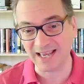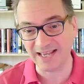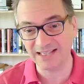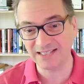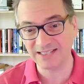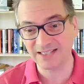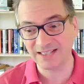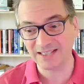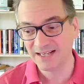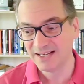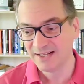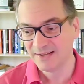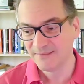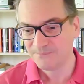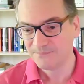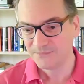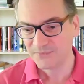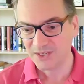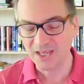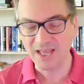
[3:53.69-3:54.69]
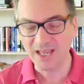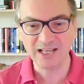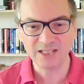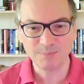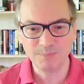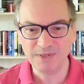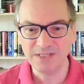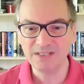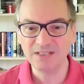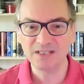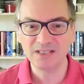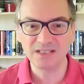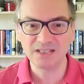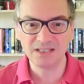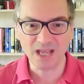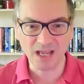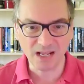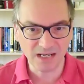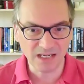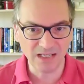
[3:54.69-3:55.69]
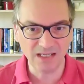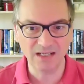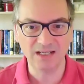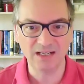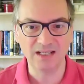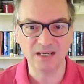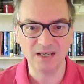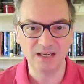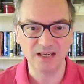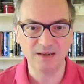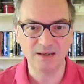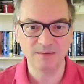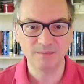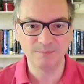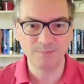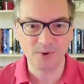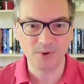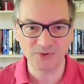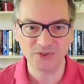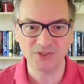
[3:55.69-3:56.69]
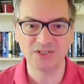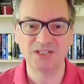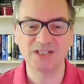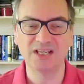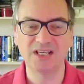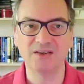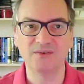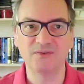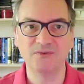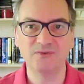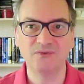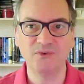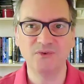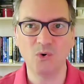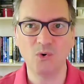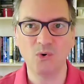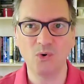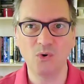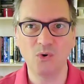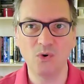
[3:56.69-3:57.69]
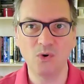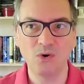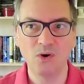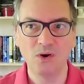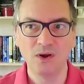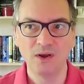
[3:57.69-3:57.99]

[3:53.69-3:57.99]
and it has been stunningly positive for